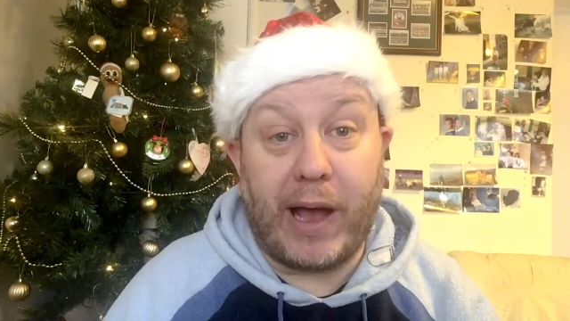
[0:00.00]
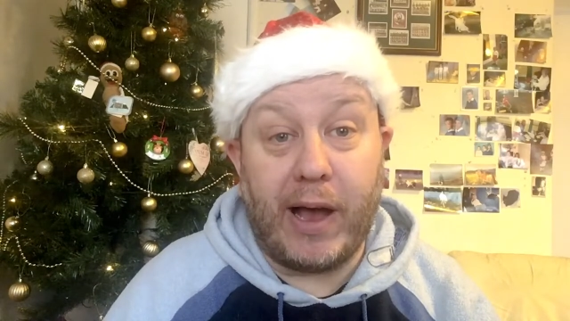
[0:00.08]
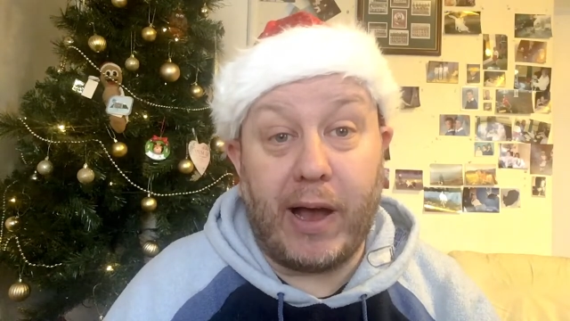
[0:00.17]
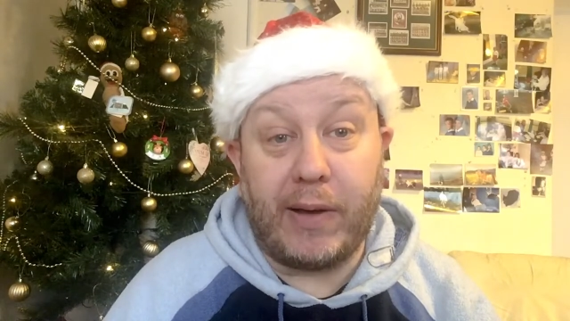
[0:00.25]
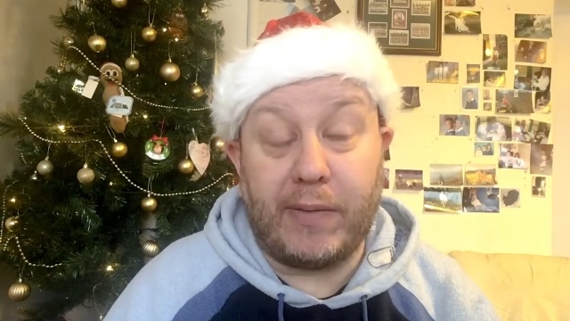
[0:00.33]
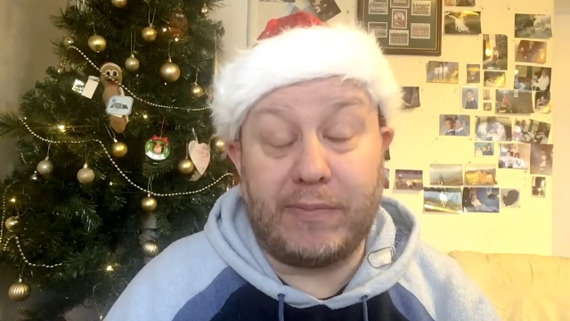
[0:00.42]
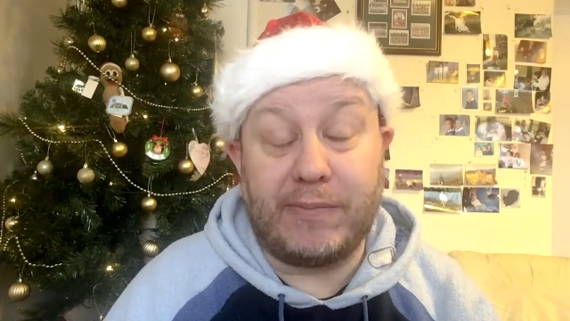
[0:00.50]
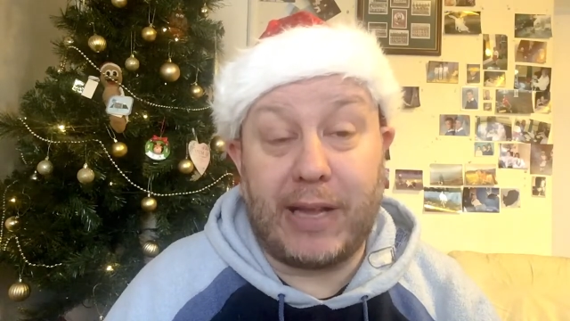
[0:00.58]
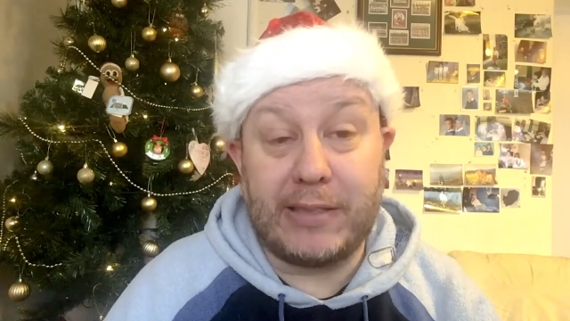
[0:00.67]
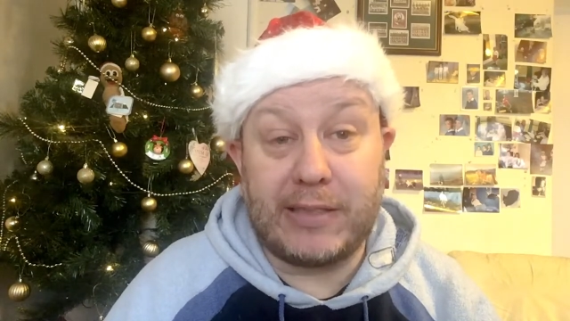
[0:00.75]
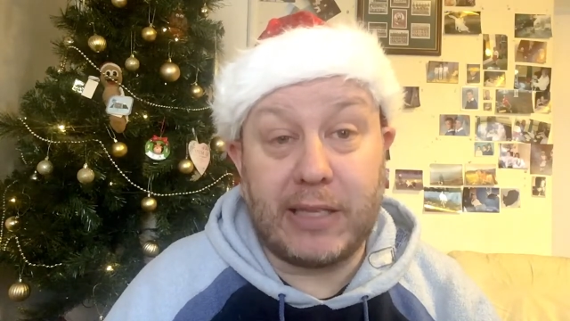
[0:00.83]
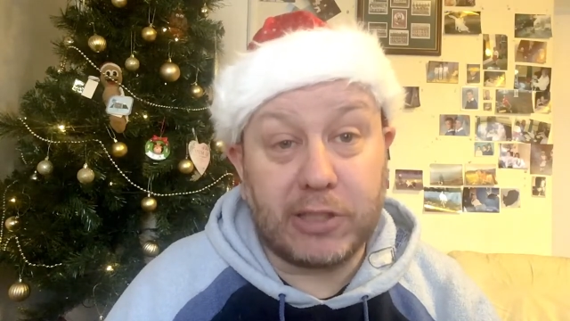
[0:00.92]
um,
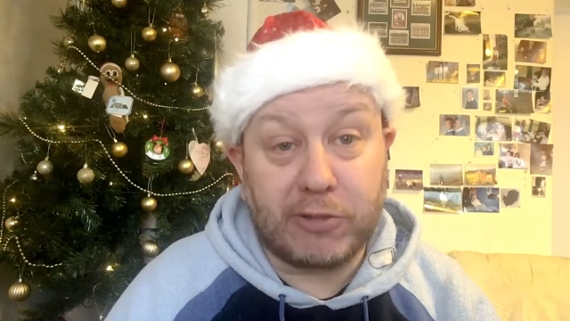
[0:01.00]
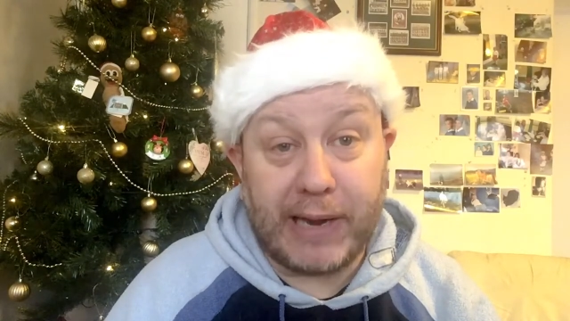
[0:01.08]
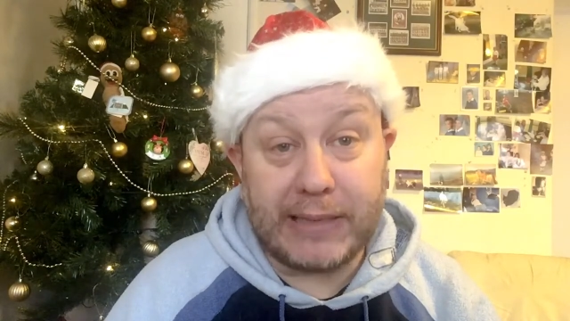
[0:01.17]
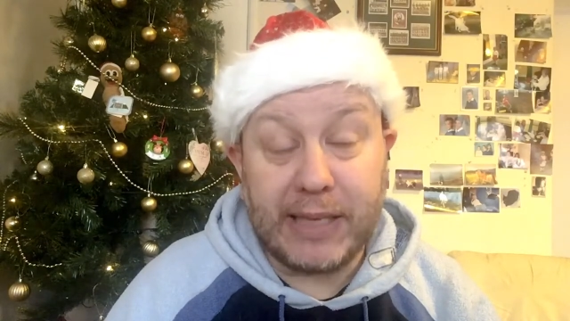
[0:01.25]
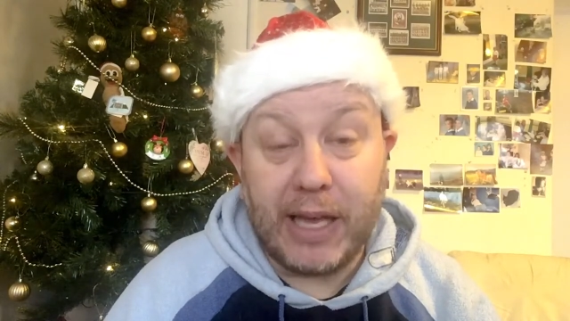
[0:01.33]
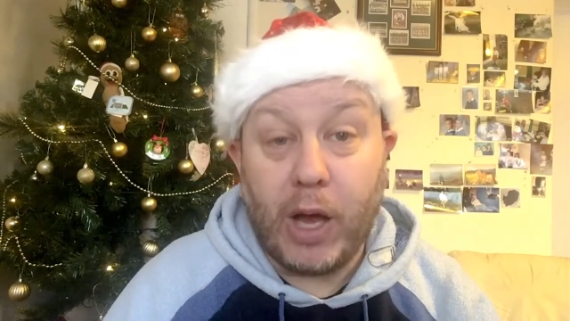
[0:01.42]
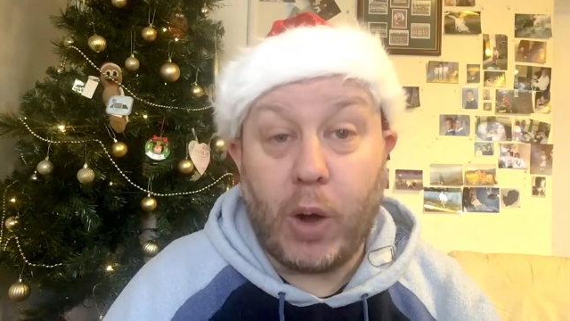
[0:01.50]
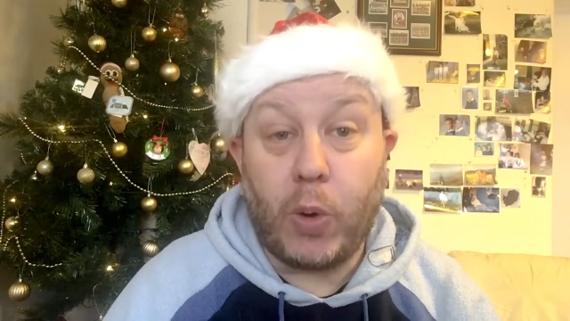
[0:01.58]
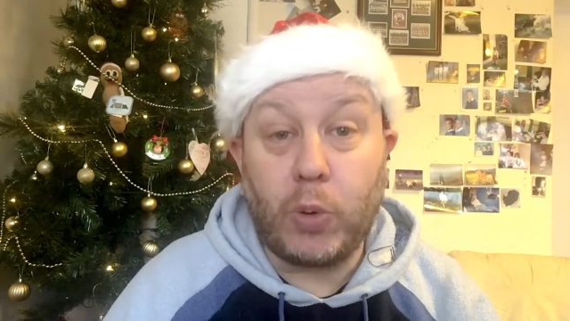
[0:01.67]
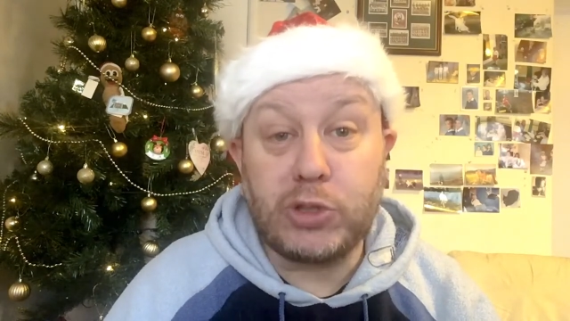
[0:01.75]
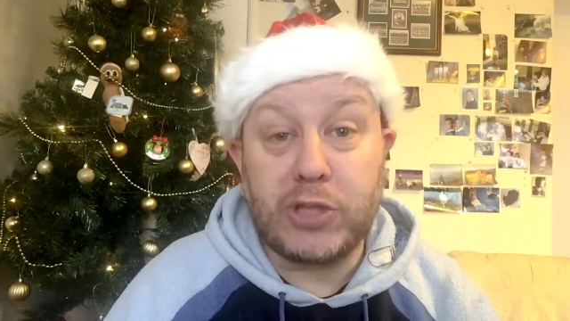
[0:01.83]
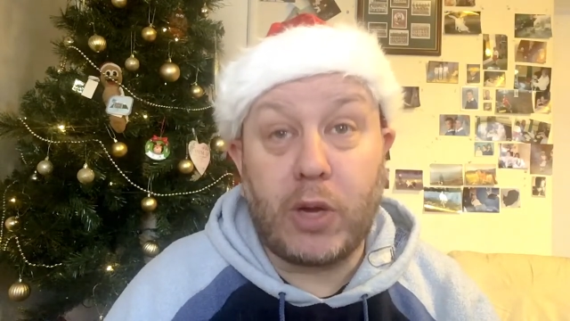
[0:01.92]
London Underground,
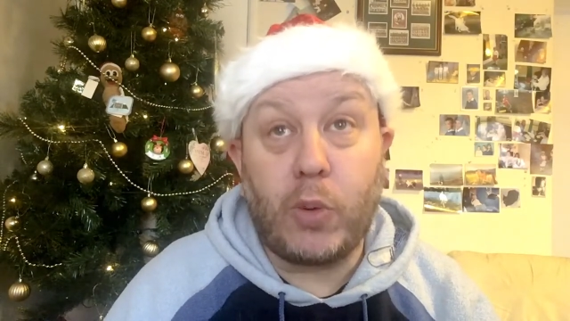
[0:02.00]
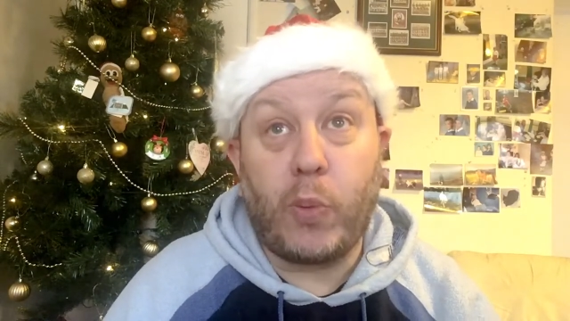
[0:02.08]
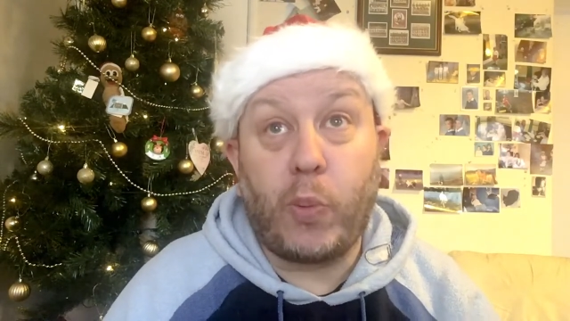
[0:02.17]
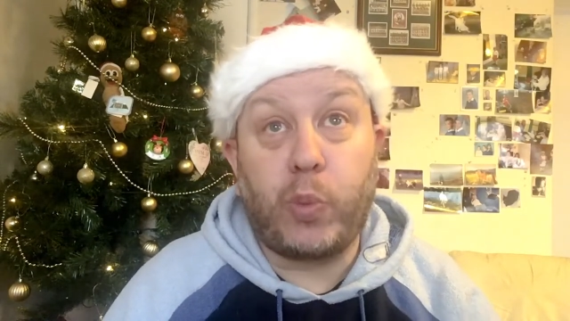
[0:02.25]
also